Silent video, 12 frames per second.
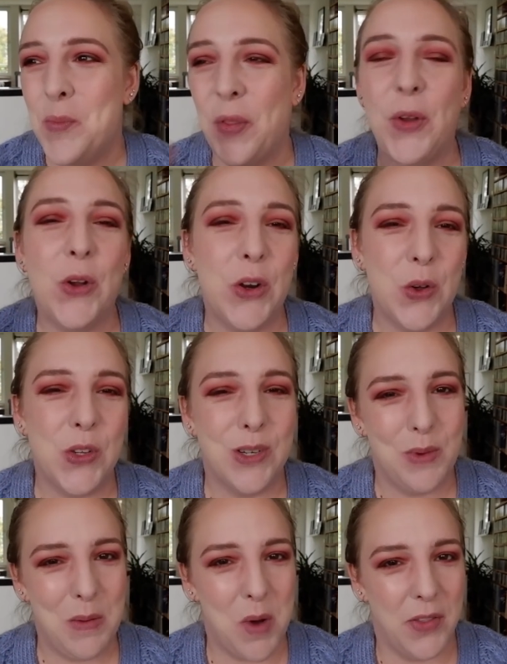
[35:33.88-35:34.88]
but there could
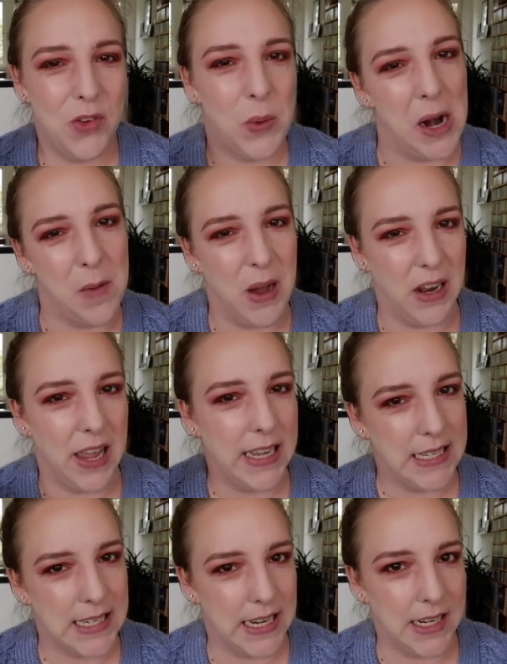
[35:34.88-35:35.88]
also be months where I buy
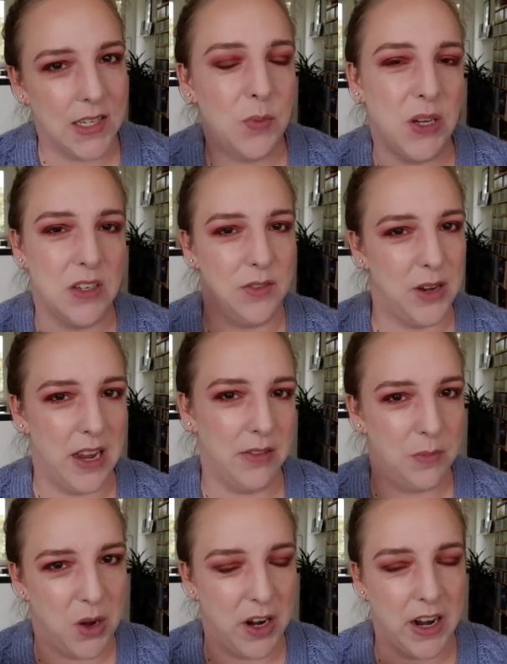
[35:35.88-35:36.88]
like six because if I
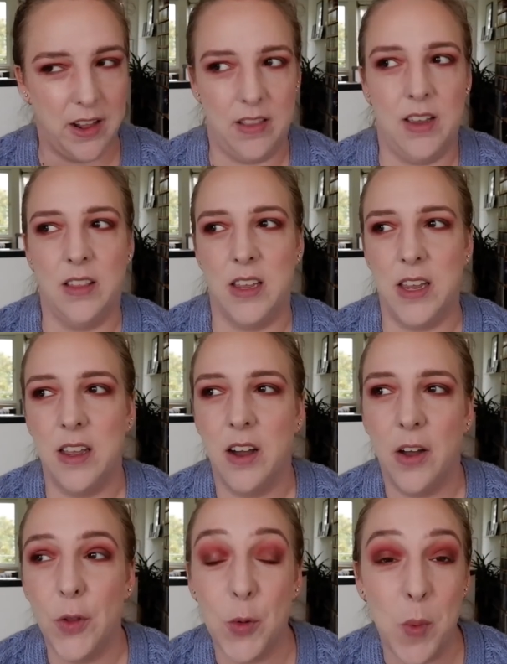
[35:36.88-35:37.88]
haven't bought anything the
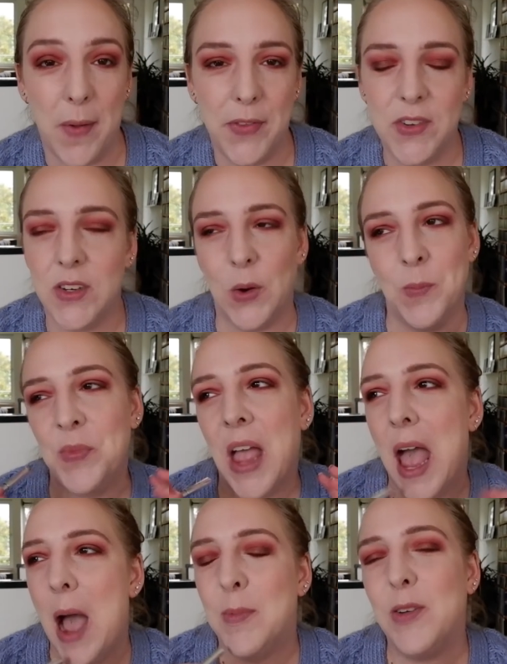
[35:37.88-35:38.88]
other months. So I'm
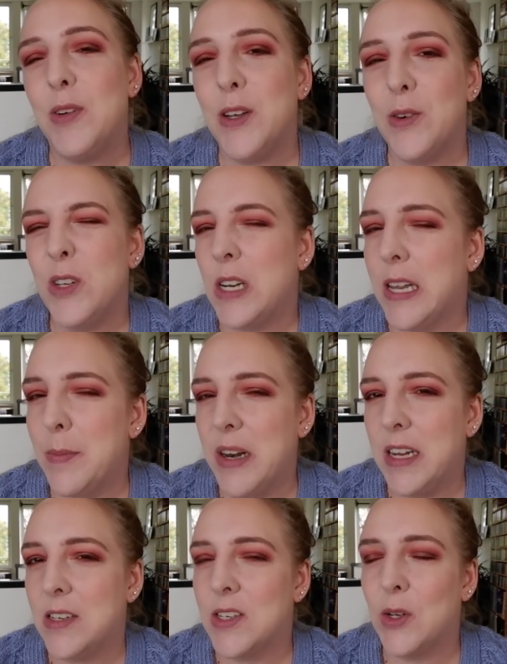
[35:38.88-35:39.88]
definitely going to
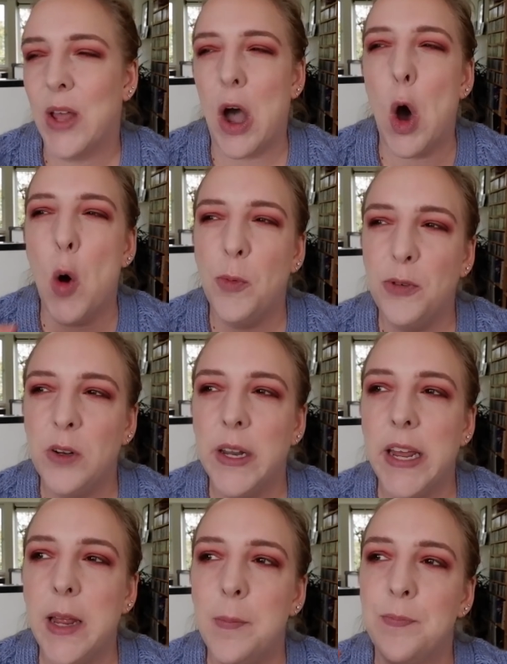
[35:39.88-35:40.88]
limit it so that
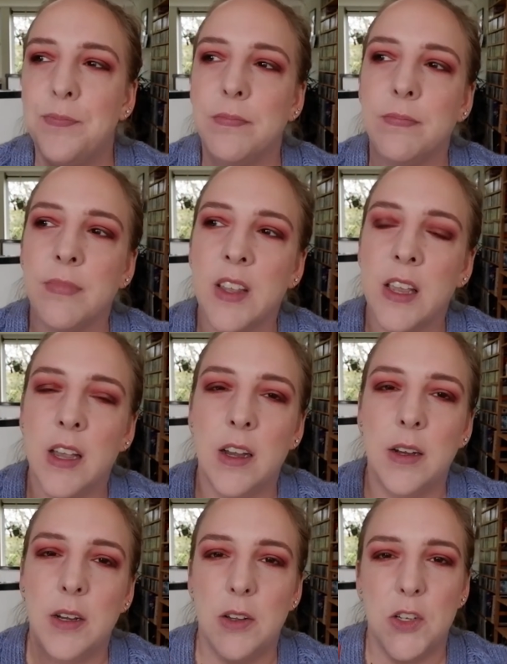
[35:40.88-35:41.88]
hopefully
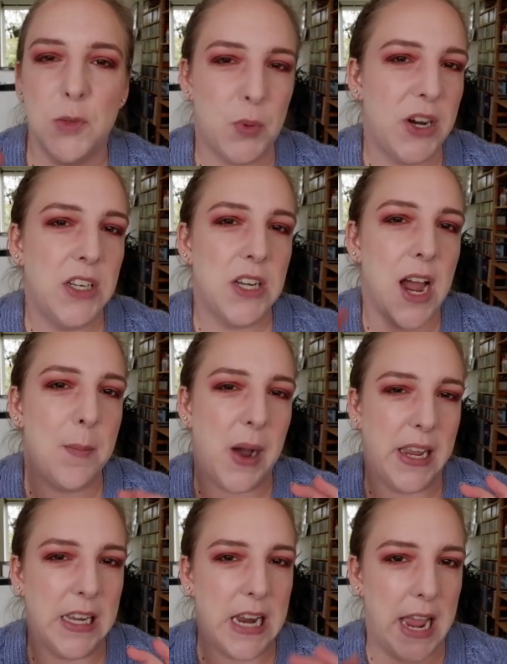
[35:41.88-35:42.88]
springtime
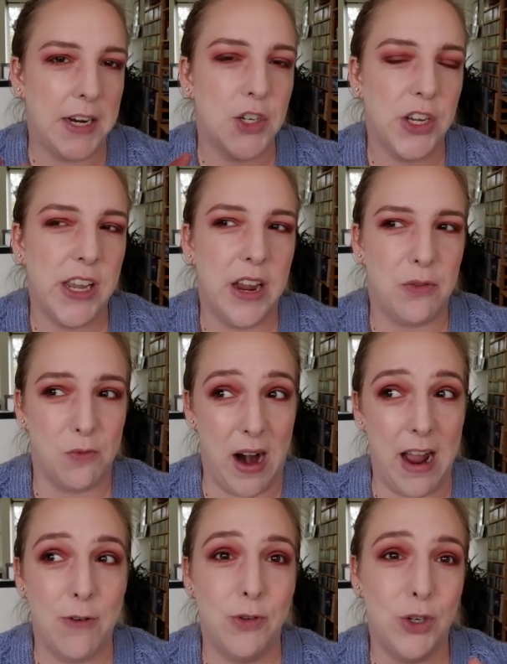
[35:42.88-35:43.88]
I can actually get
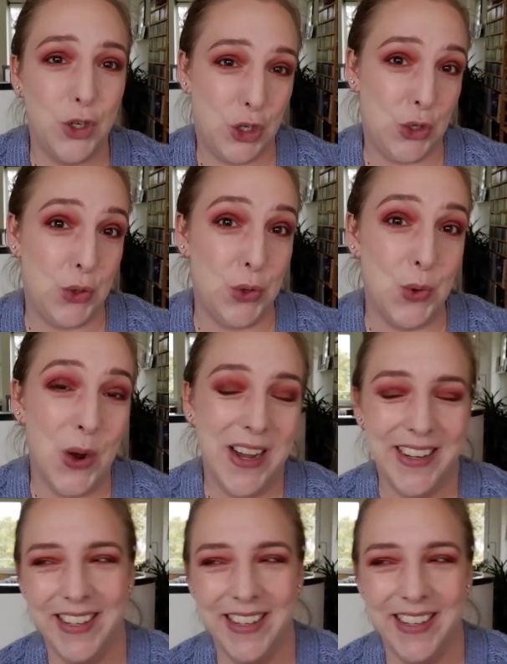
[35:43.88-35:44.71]
round to